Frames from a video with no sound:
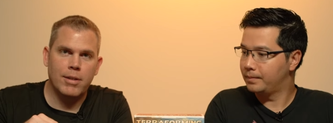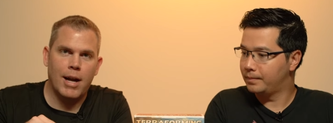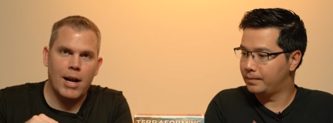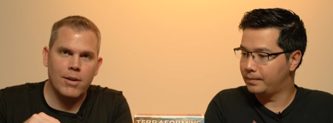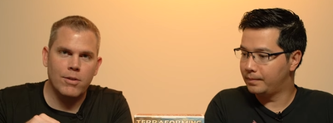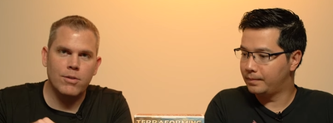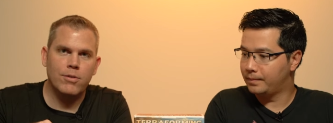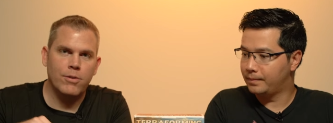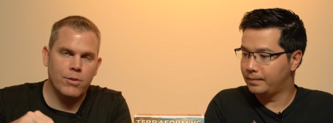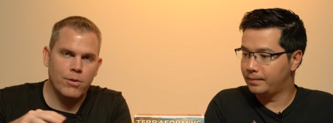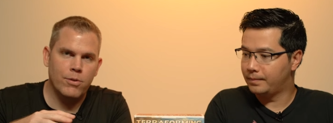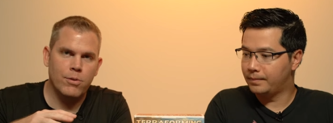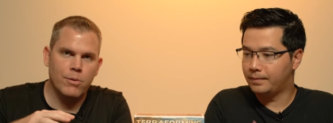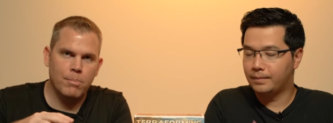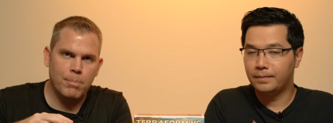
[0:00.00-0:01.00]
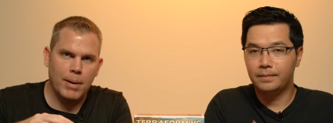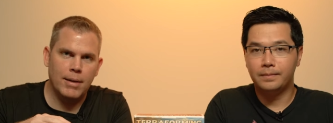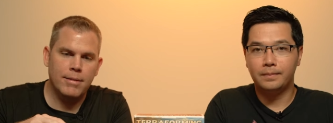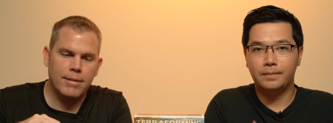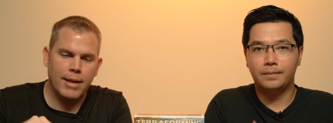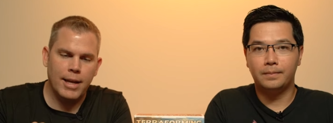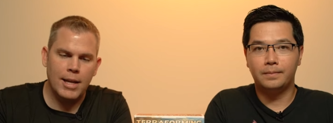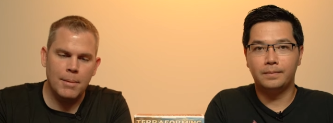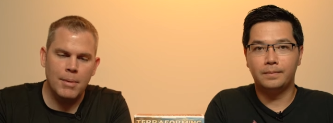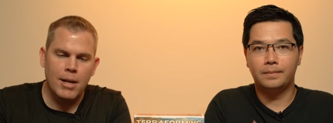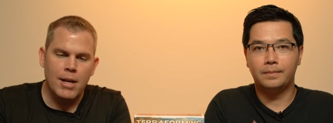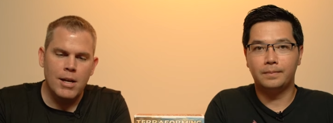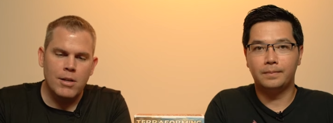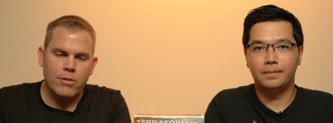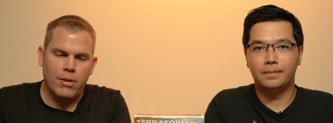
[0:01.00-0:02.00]
Speaker 1: titles to the base game.
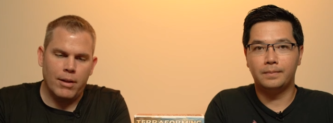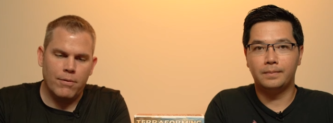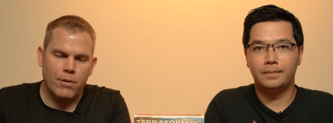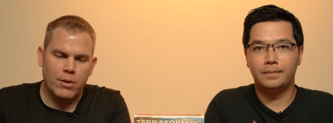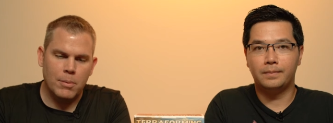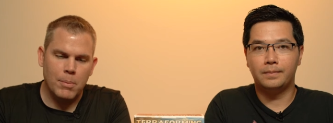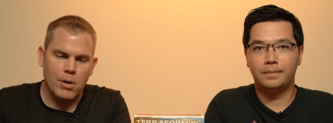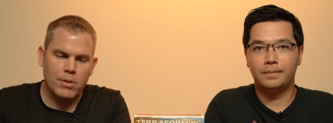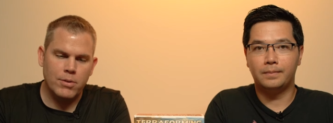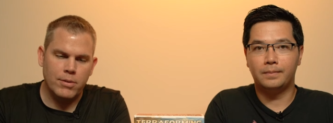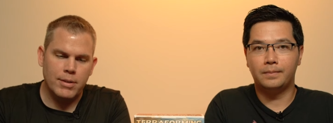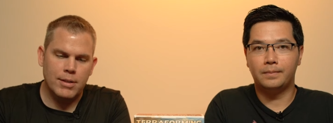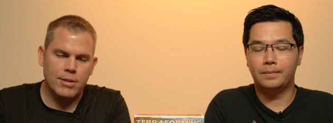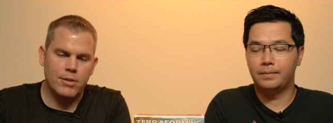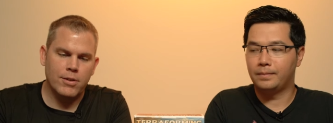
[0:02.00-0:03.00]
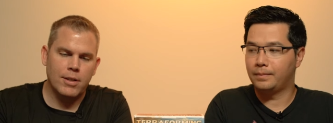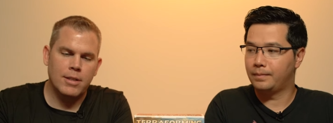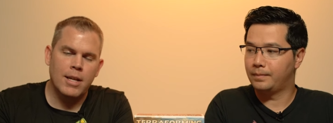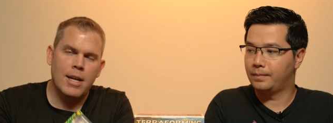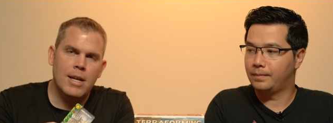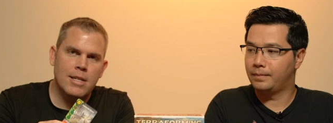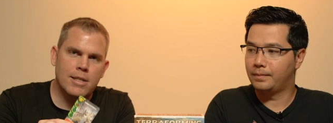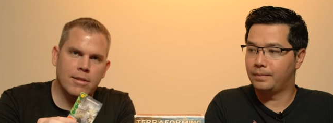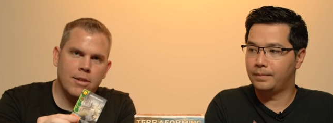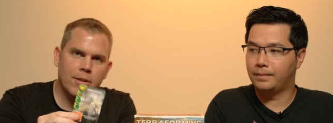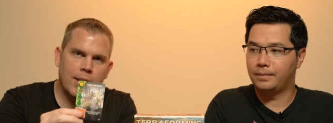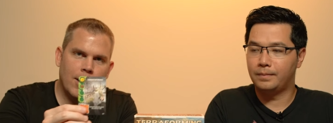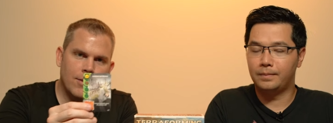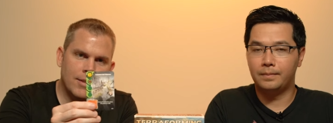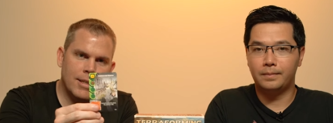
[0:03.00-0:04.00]
So like for Commercial District, just
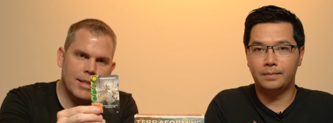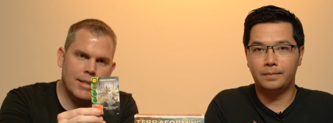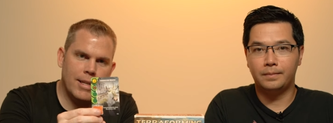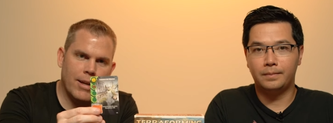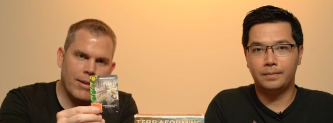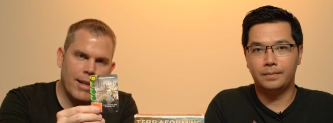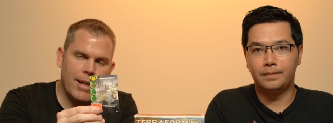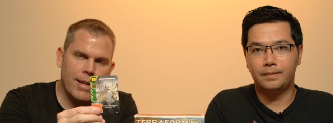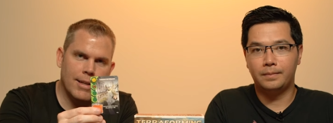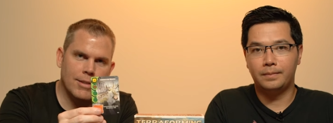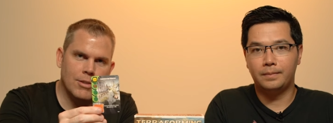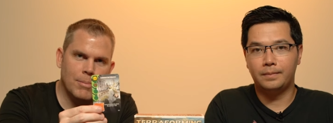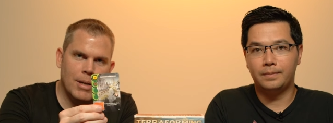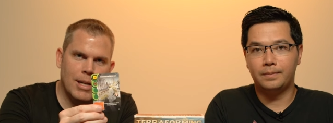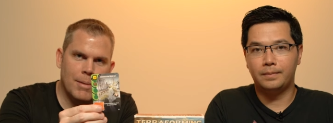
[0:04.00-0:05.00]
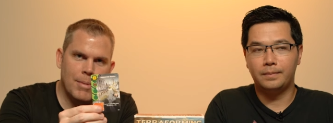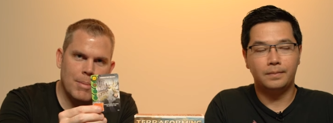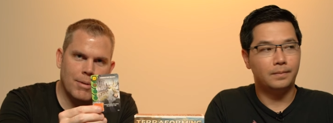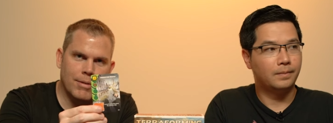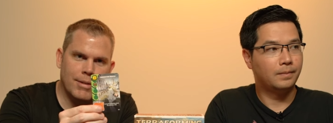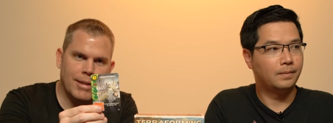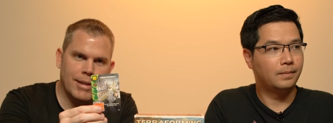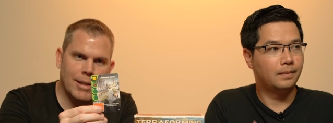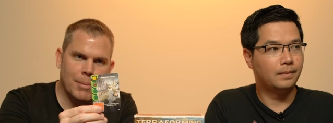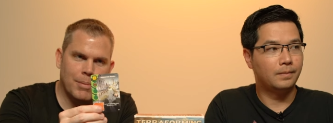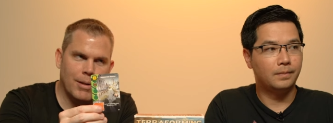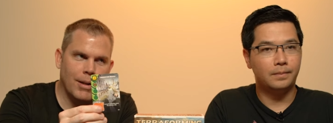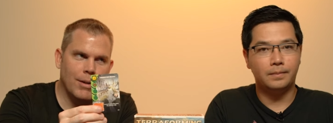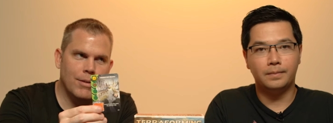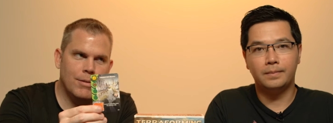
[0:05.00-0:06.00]
look how detailed that is. You may not be able to see it
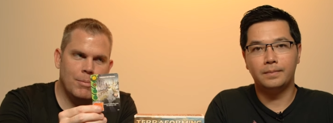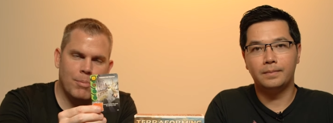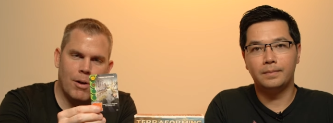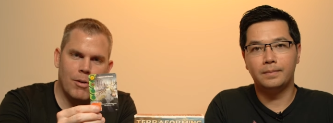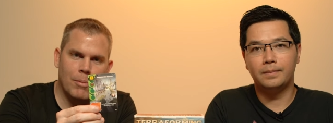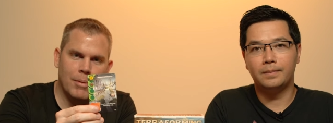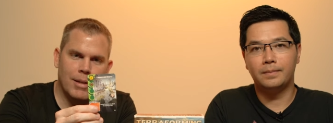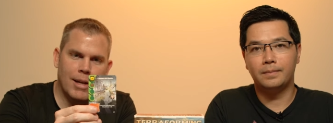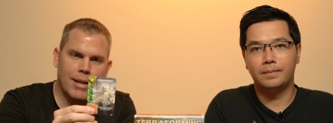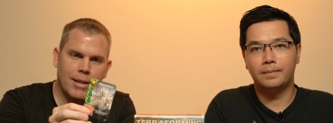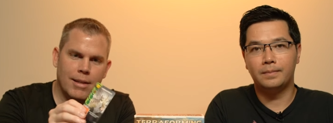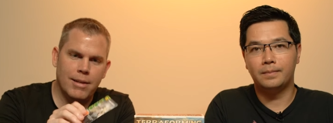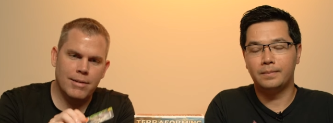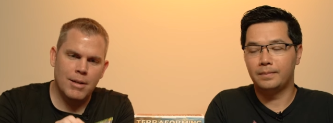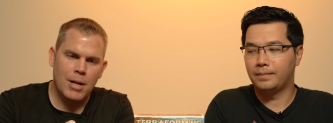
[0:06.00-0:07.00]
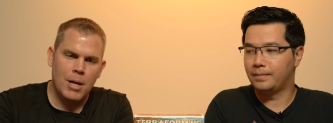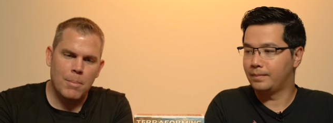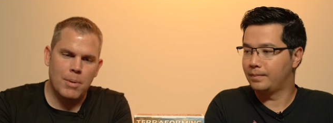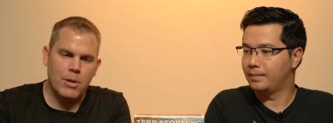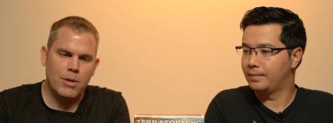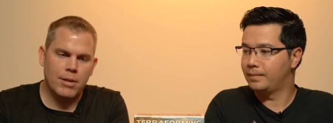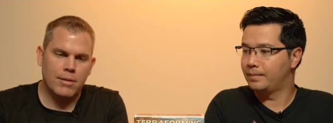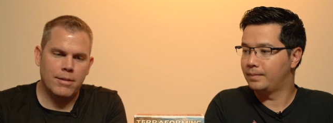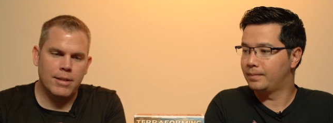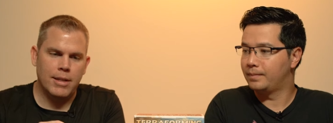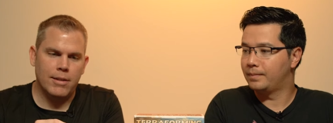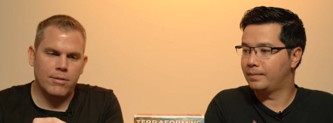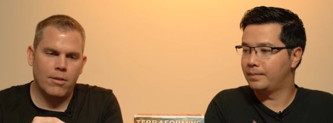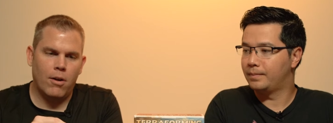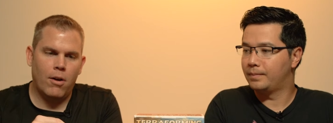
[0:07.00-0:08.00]
up close, probably not in there, but you can
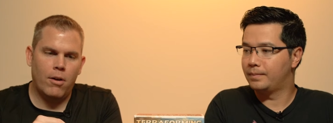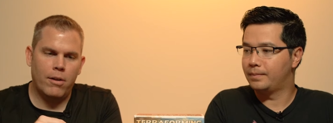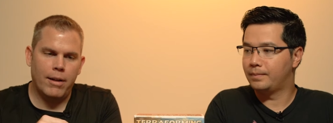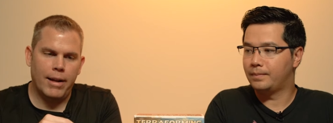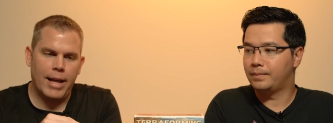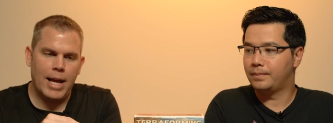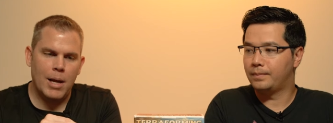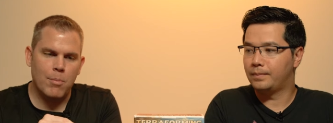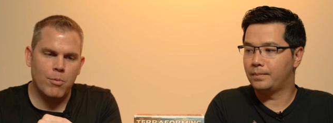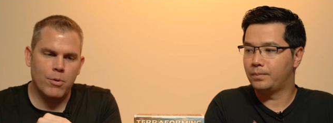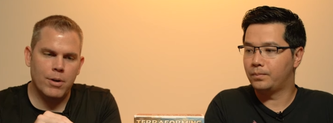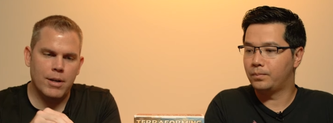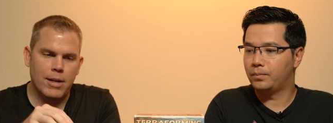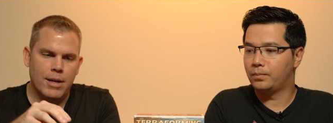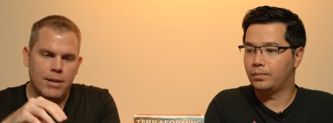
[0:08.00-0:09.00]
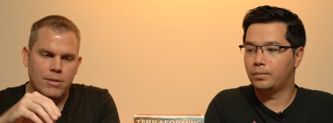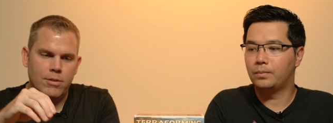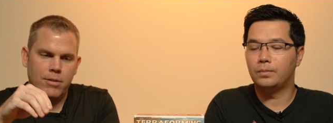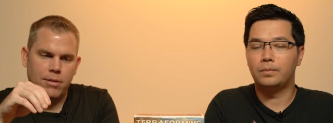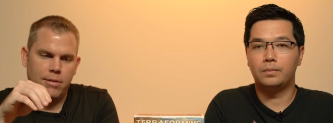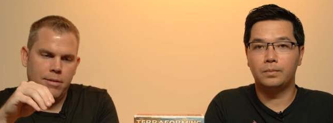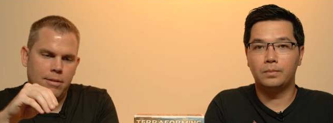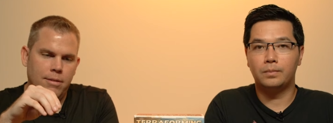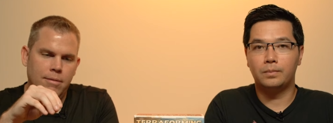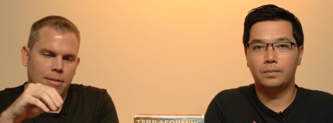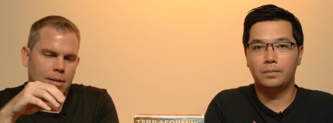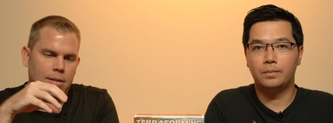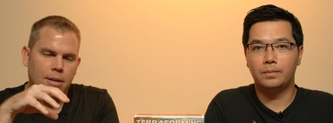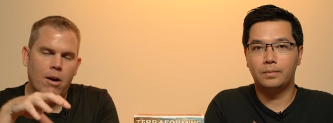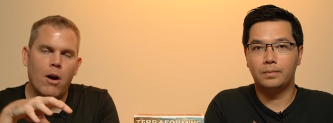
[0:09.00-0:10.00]
see it's all elaborate and you can,
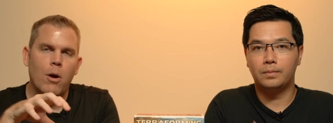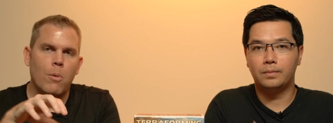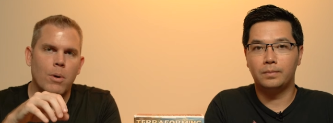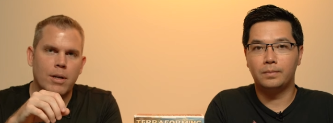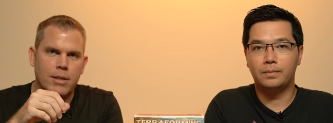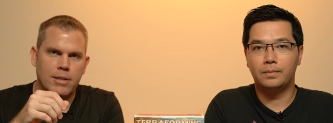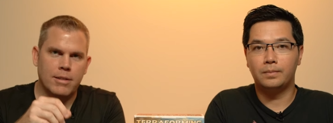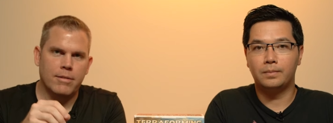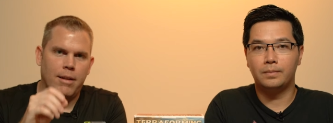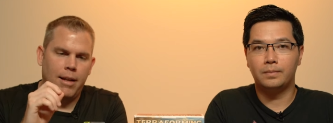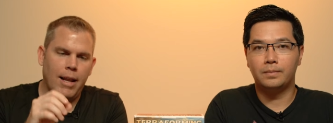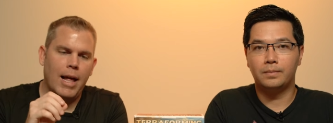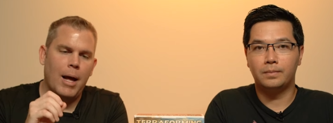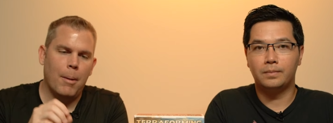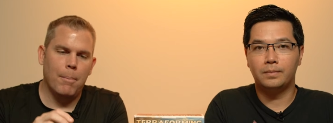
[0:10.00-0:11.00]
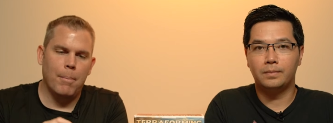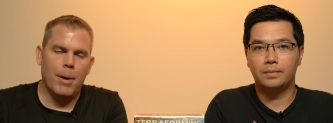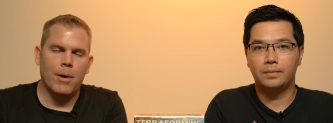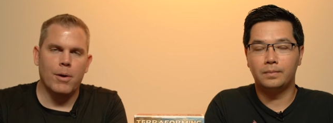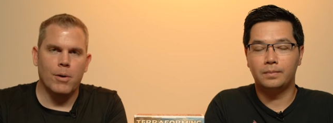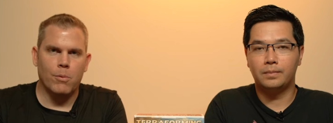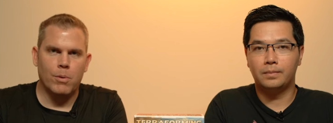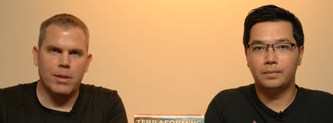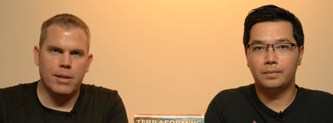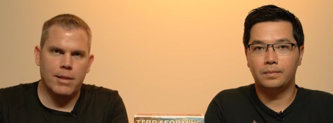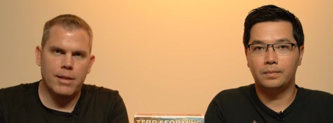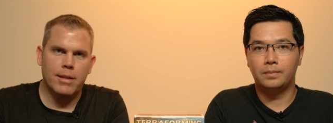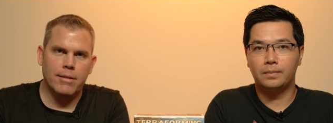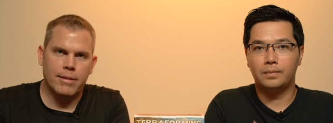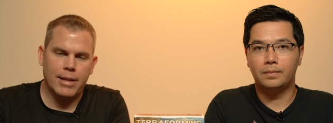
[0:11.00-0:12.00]
the artwork is just a lot better
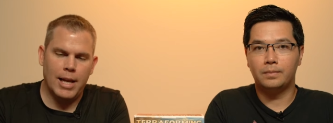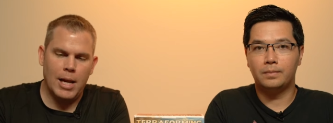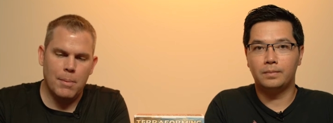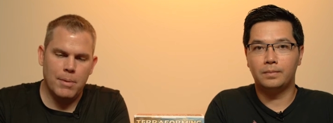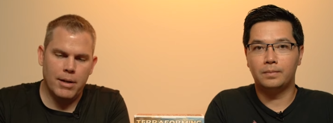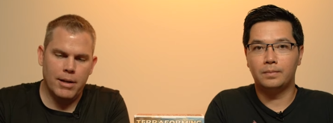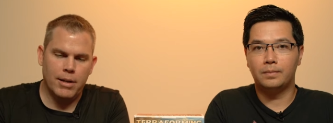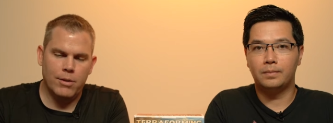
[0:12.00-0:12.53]
with this game than it